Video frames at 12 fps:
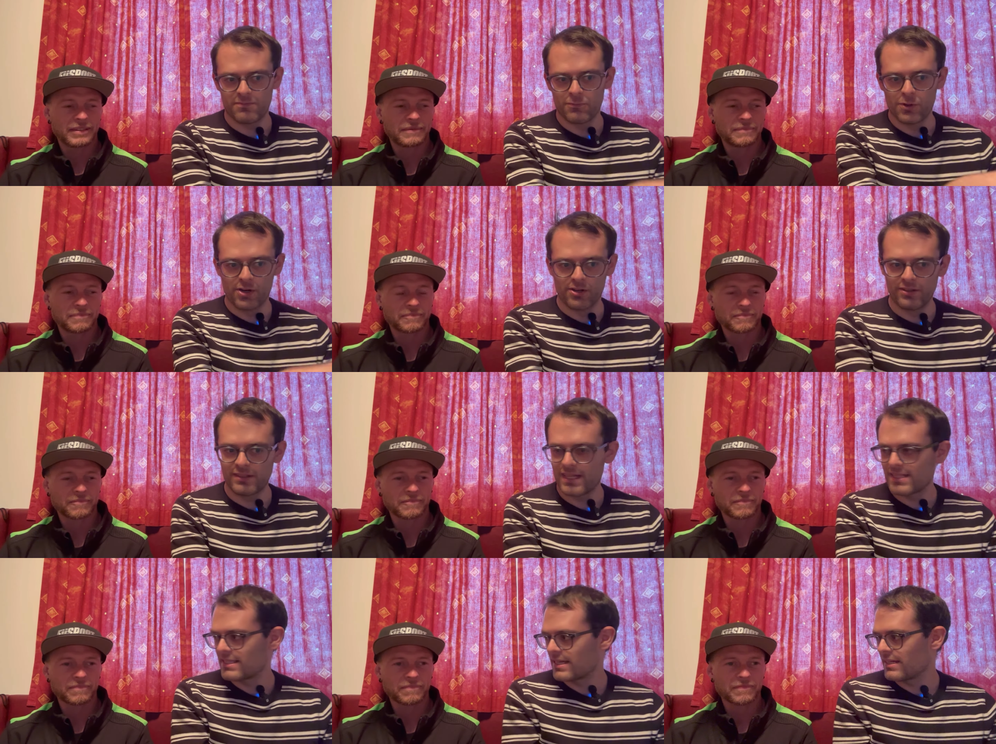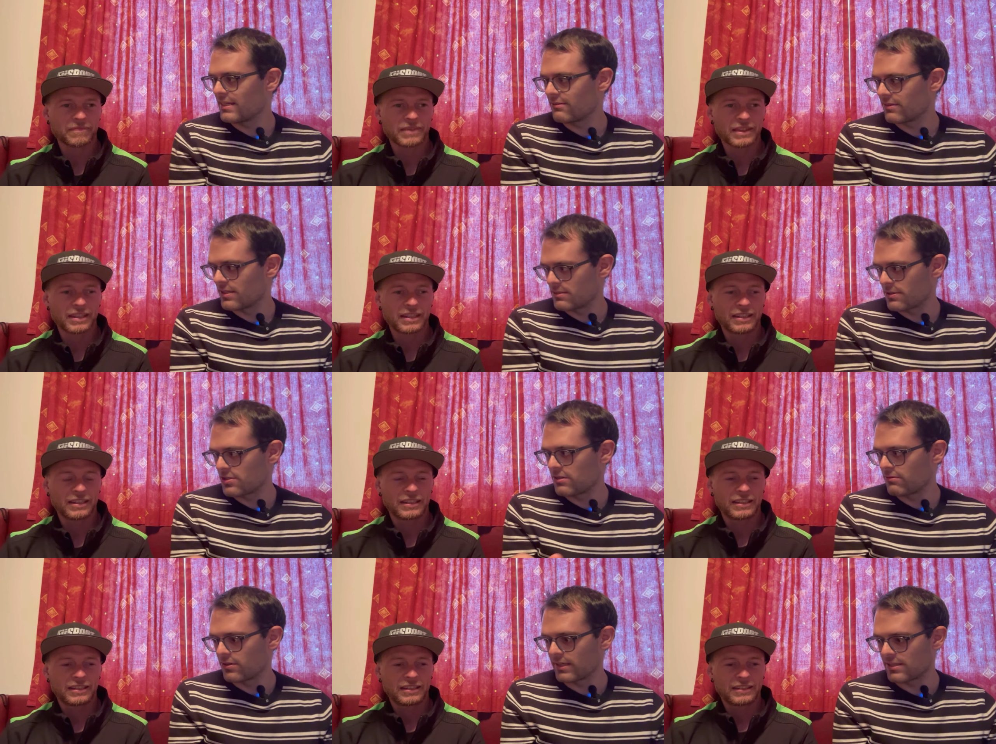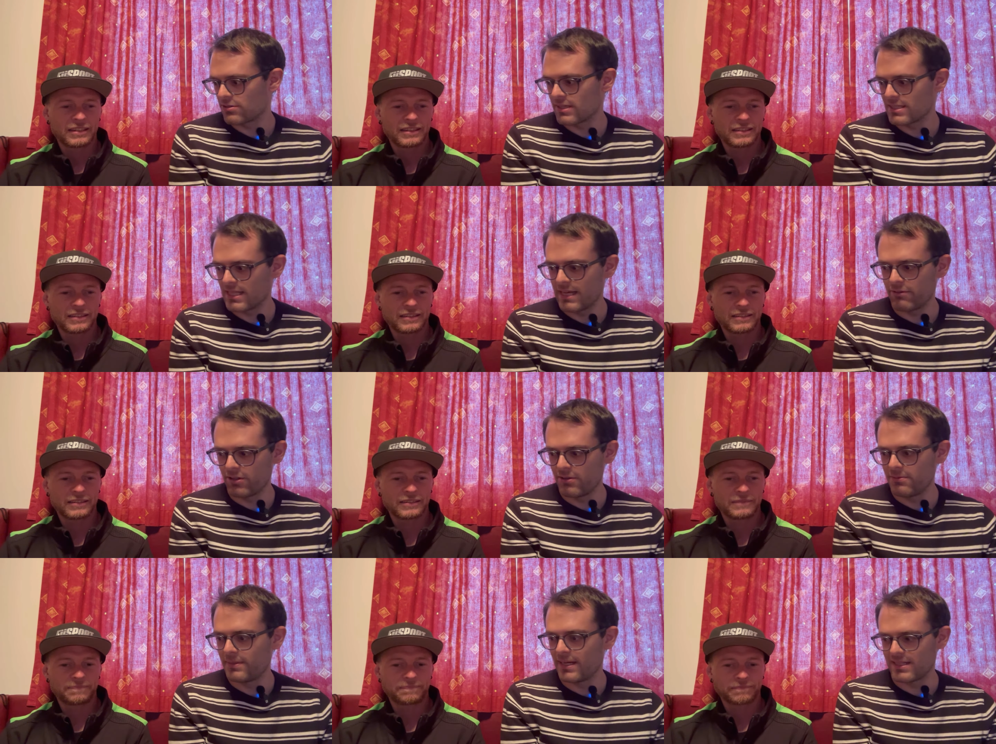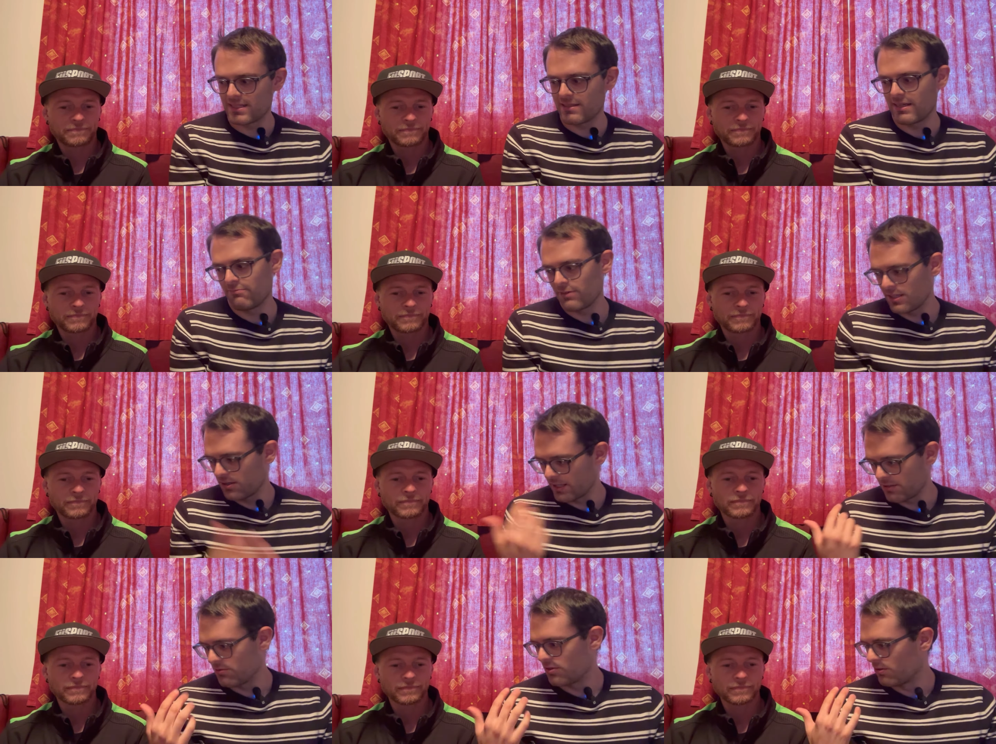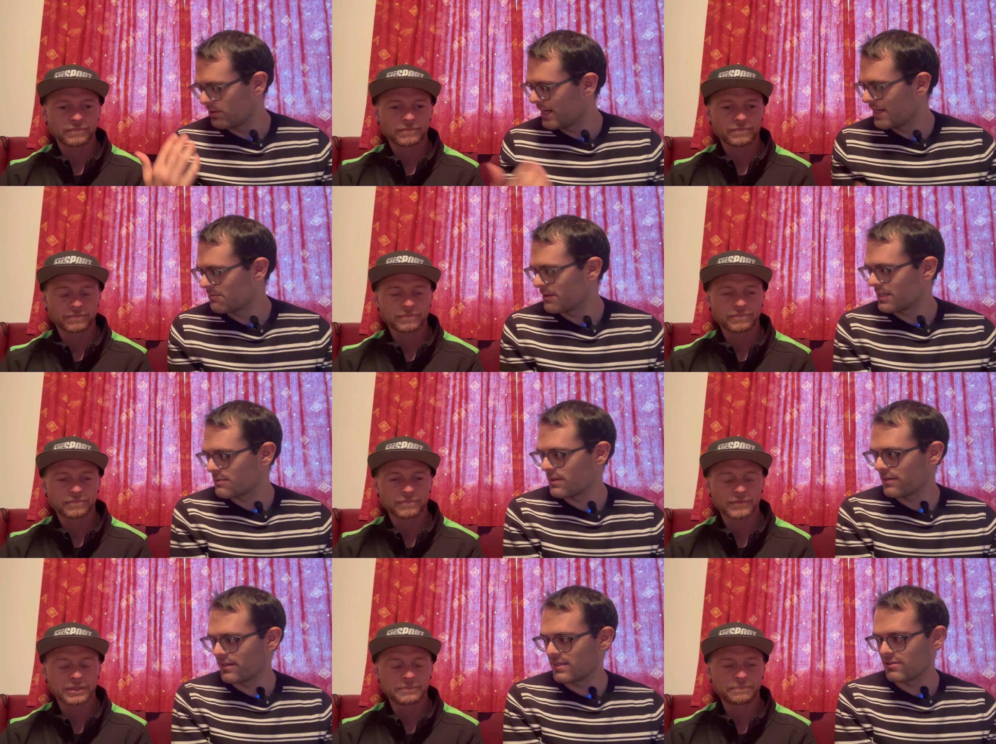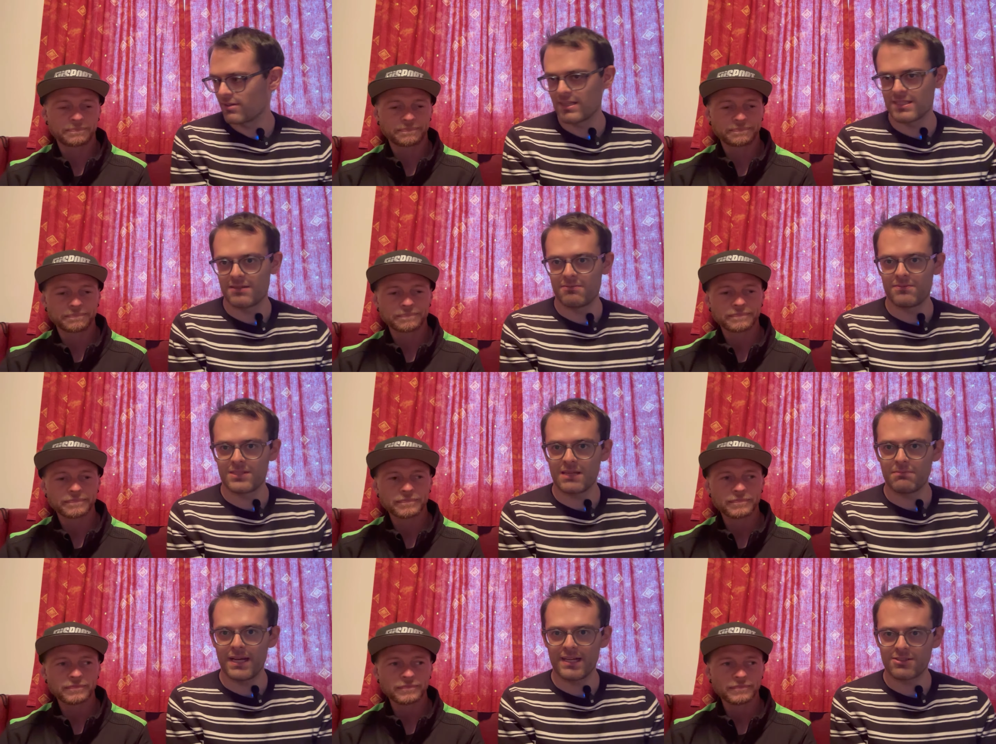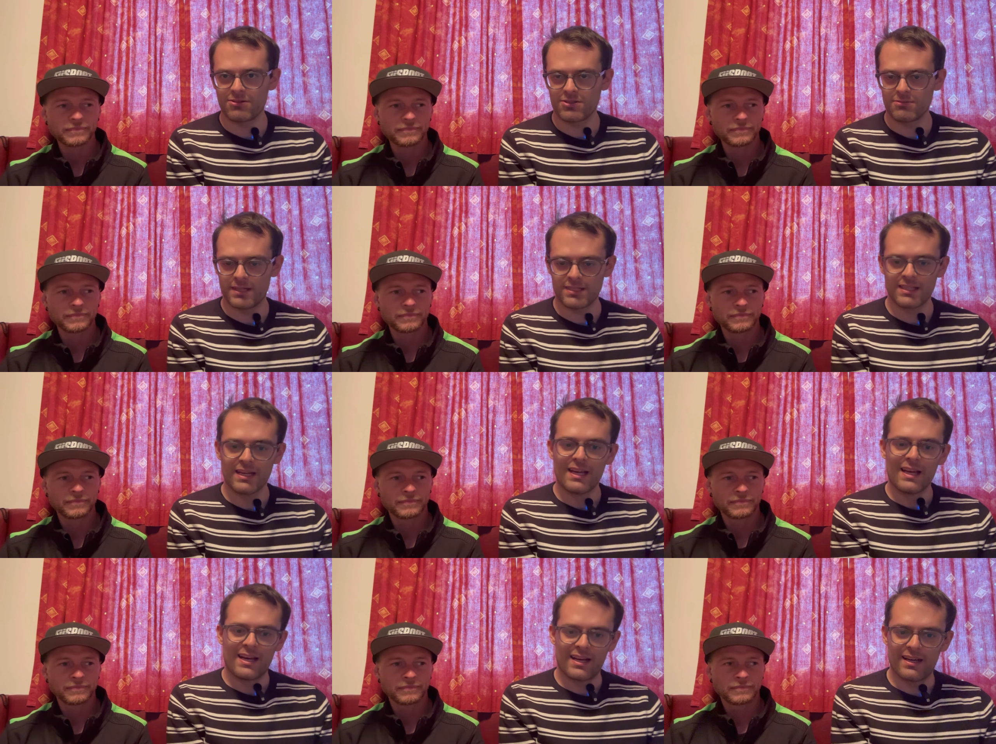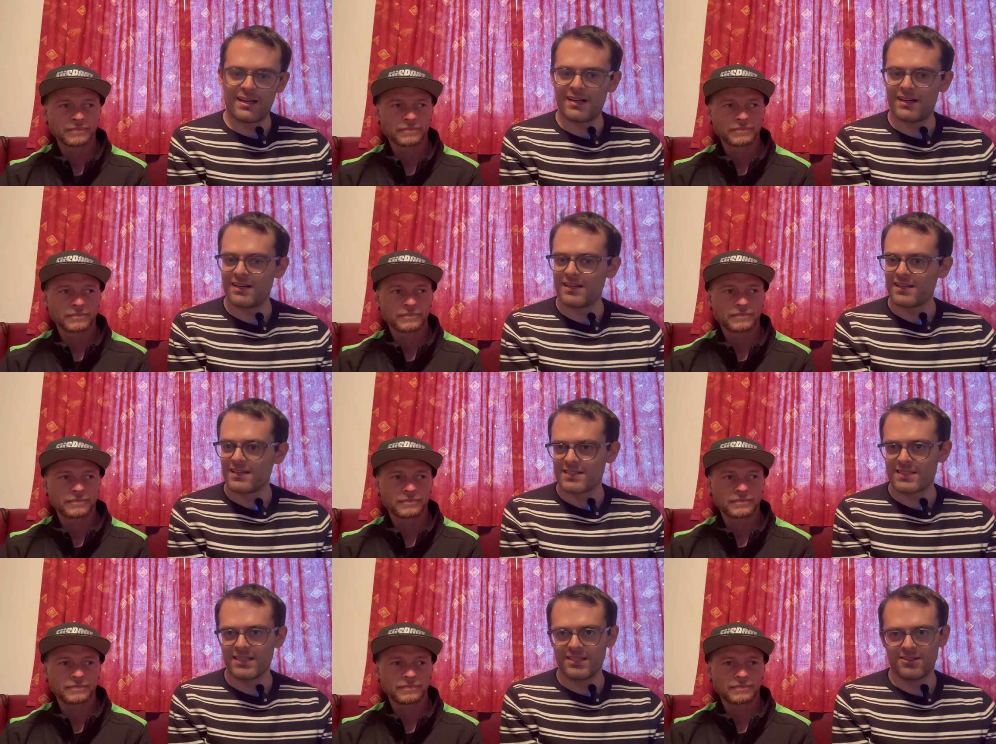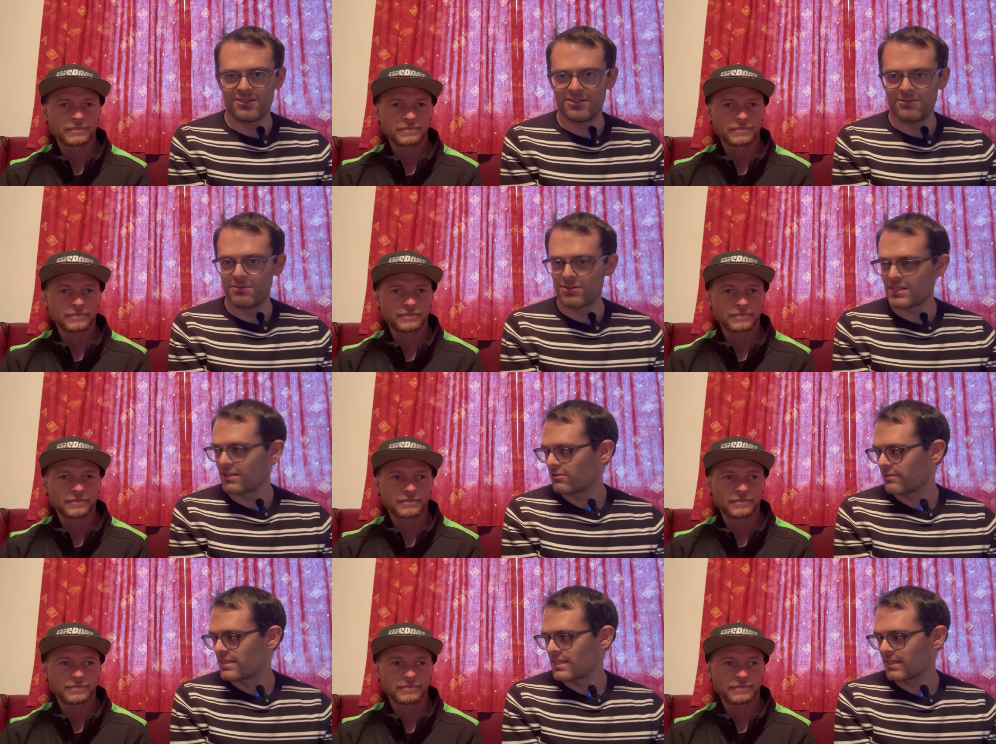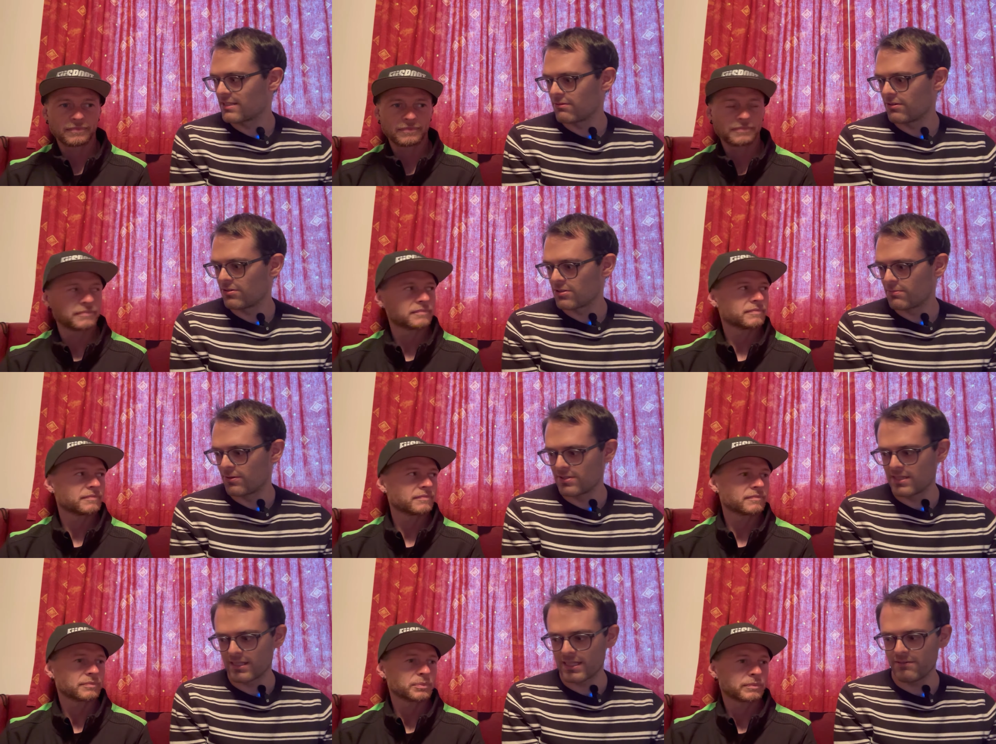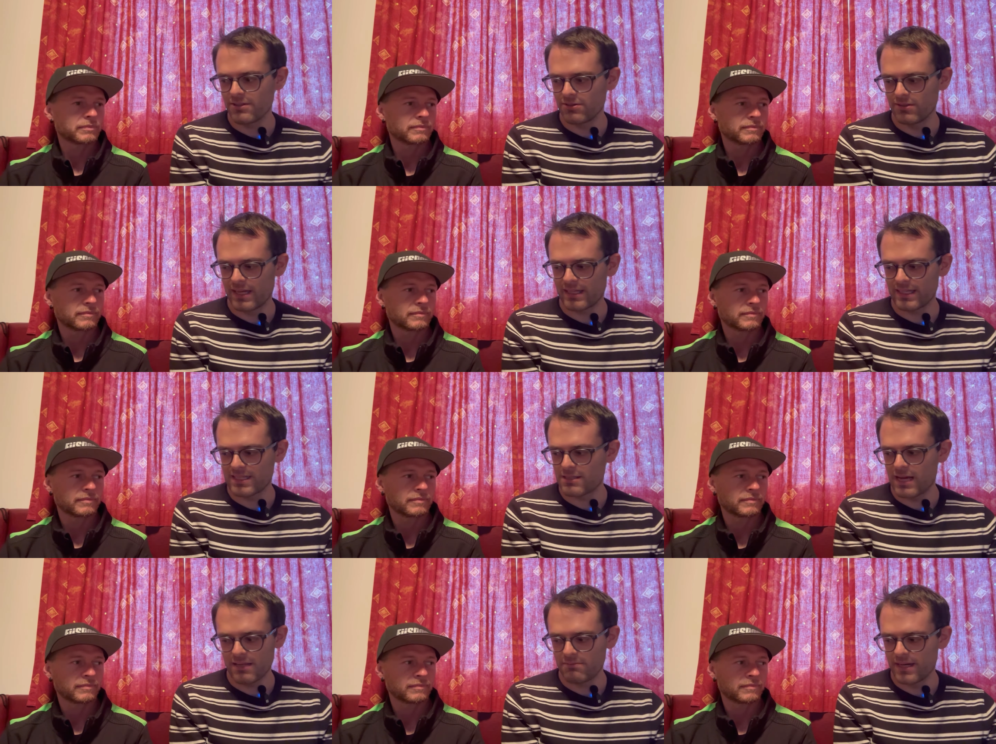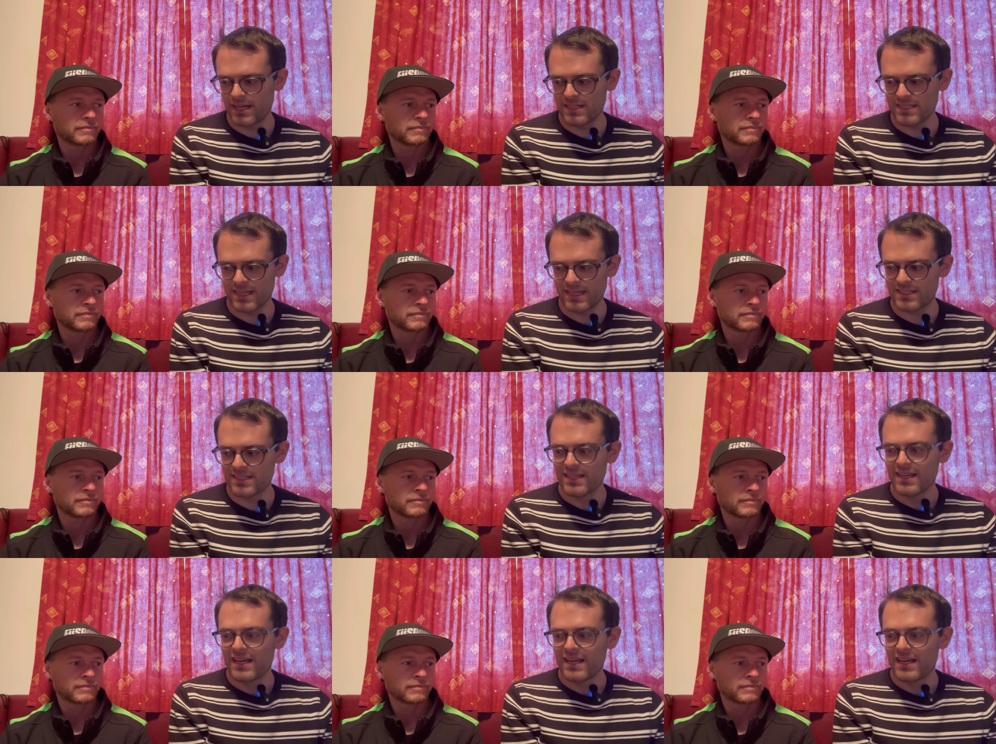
Speaker 1: world, let's say, especially when you get to this level. But you know that by experience, you had some setbacks also. But still, motorcycle racing is one of those sports that give you like excitement and